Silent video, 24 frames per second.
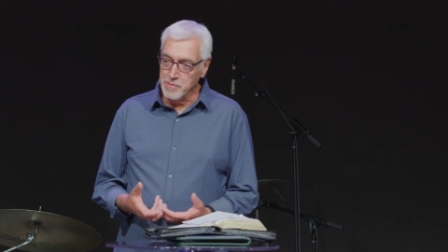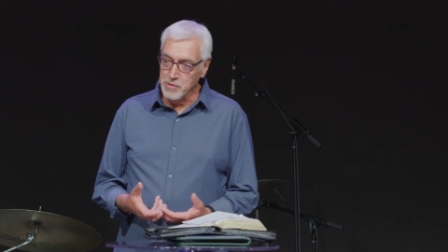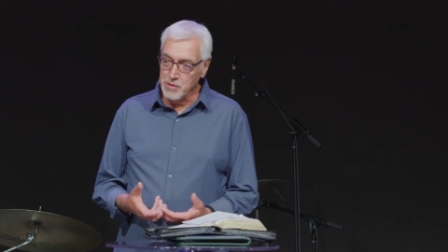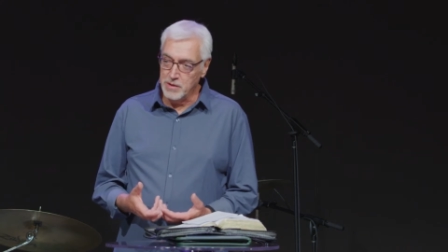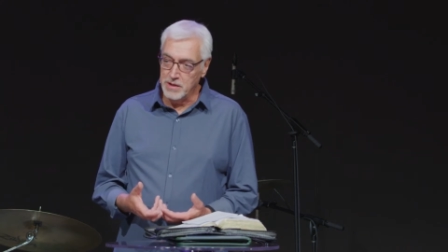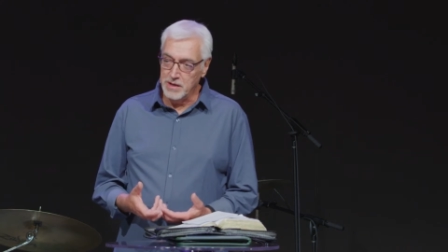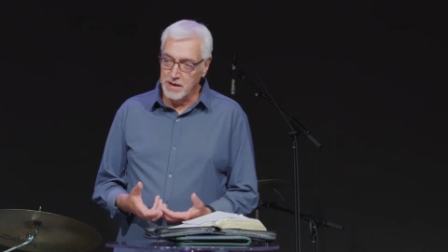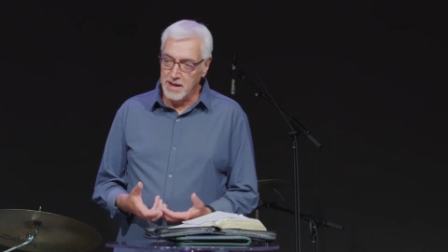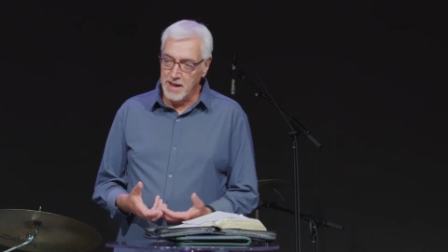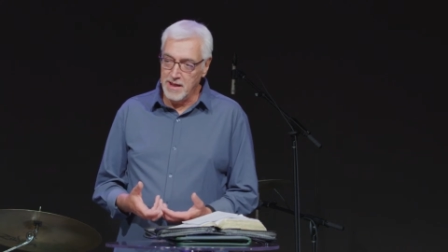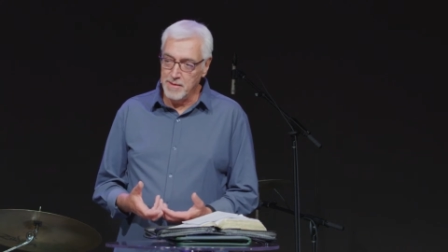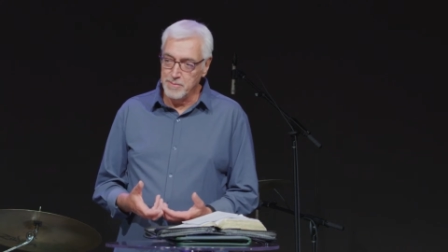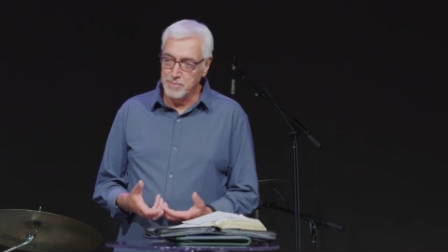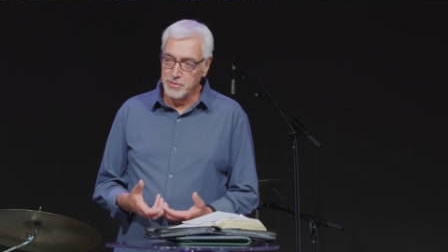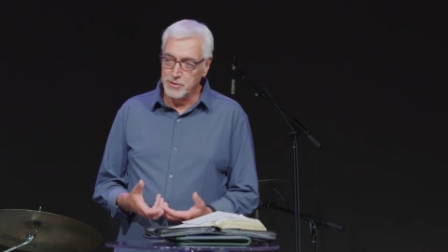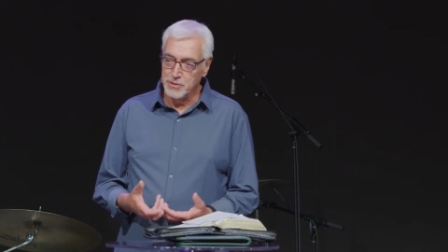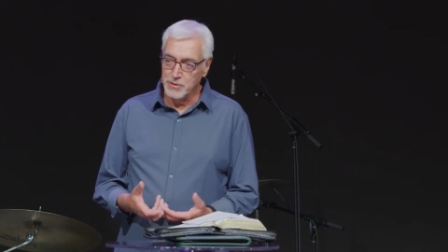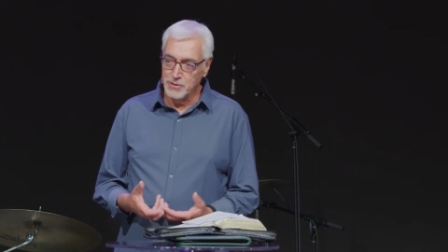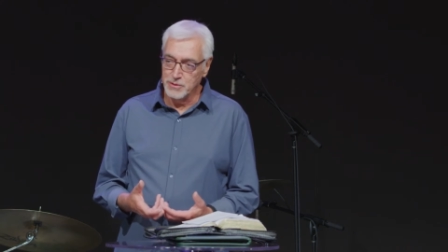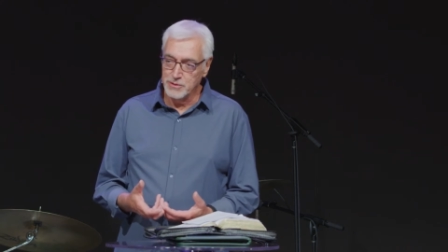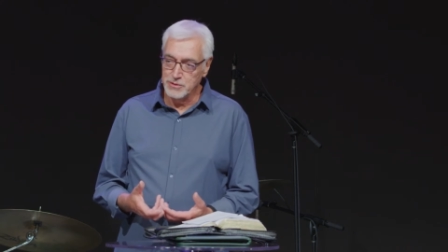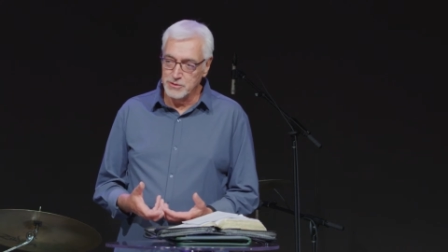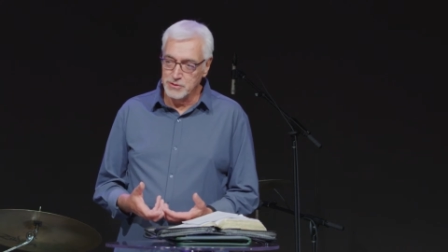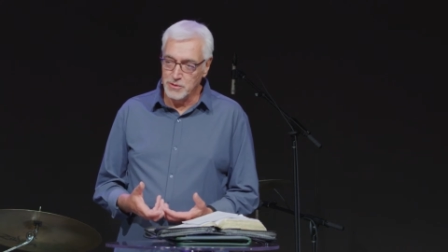you can have
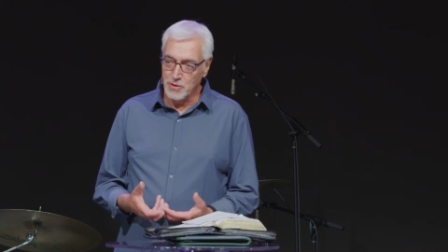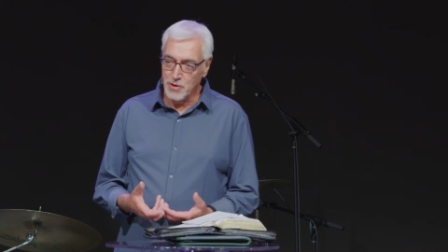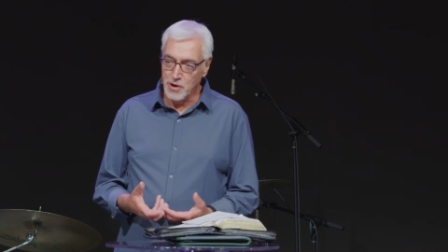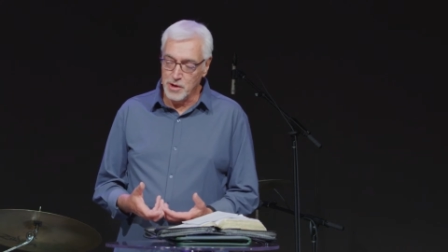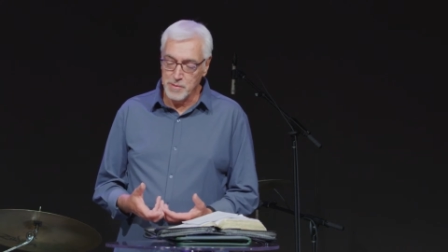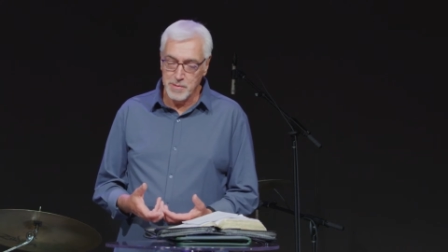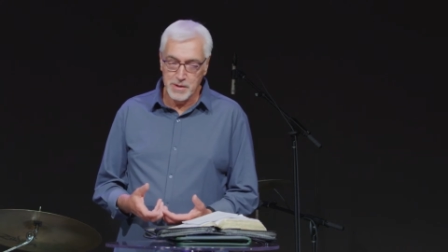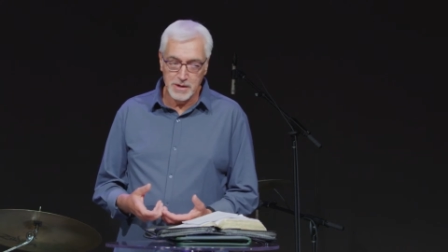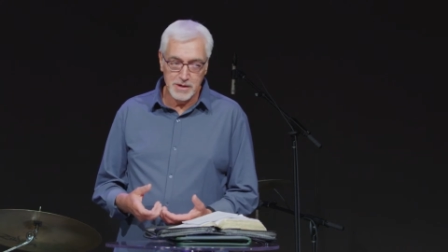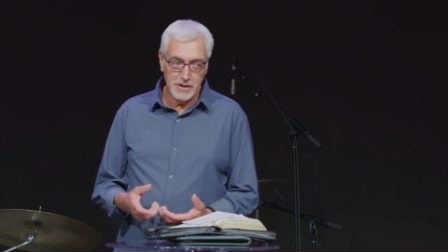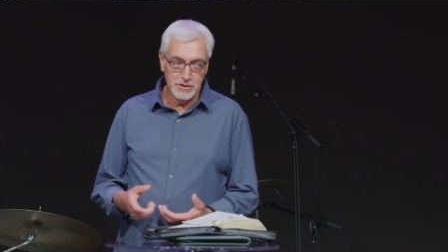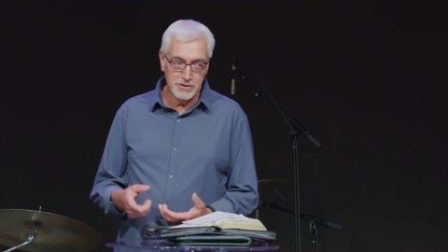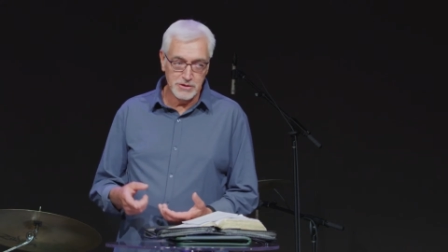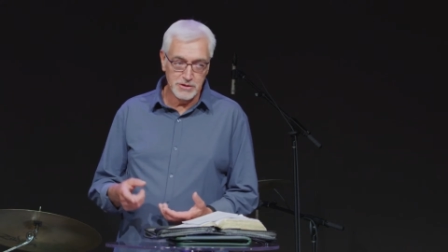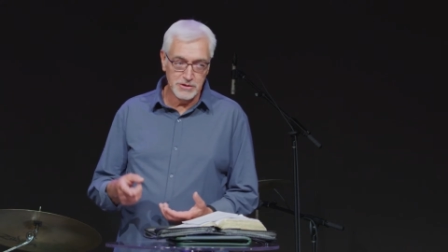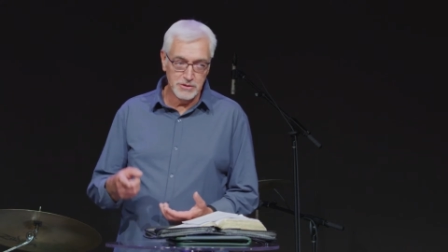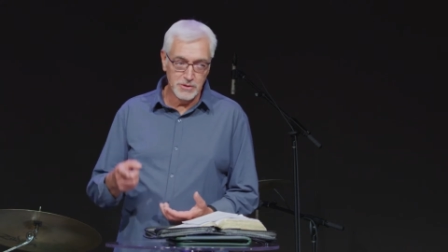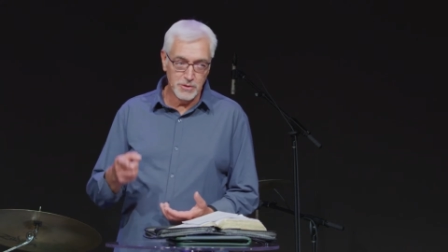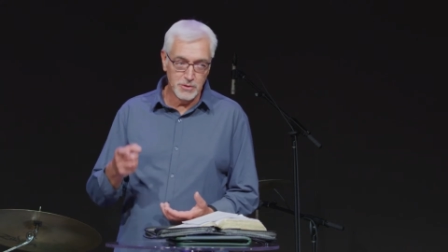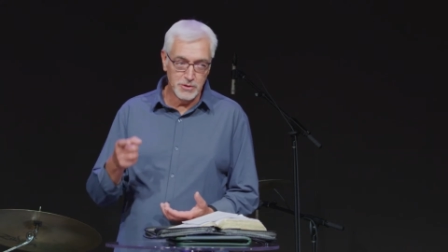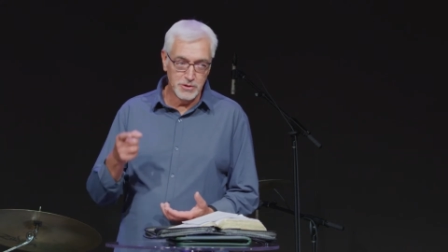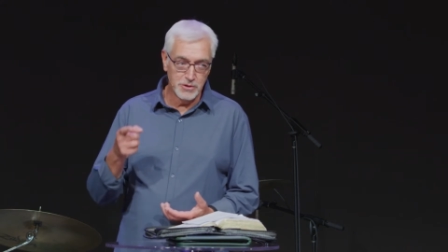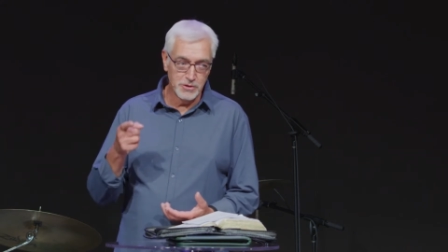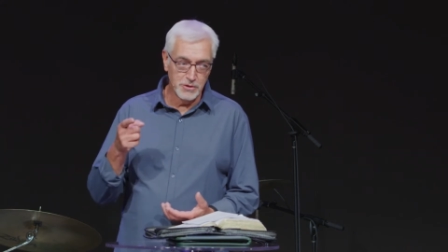pure joy because you
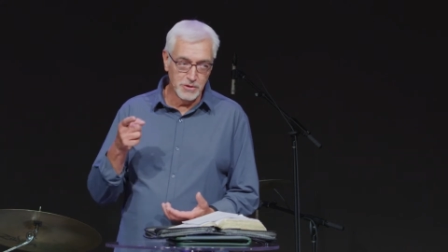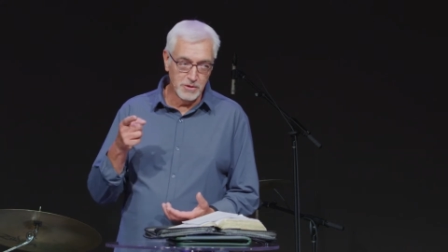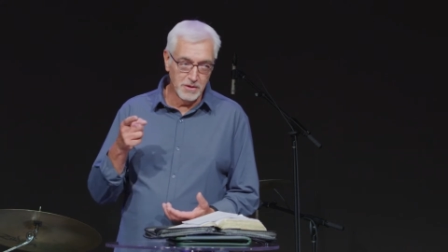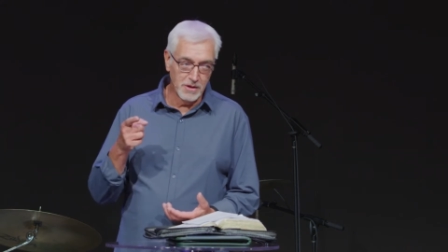know your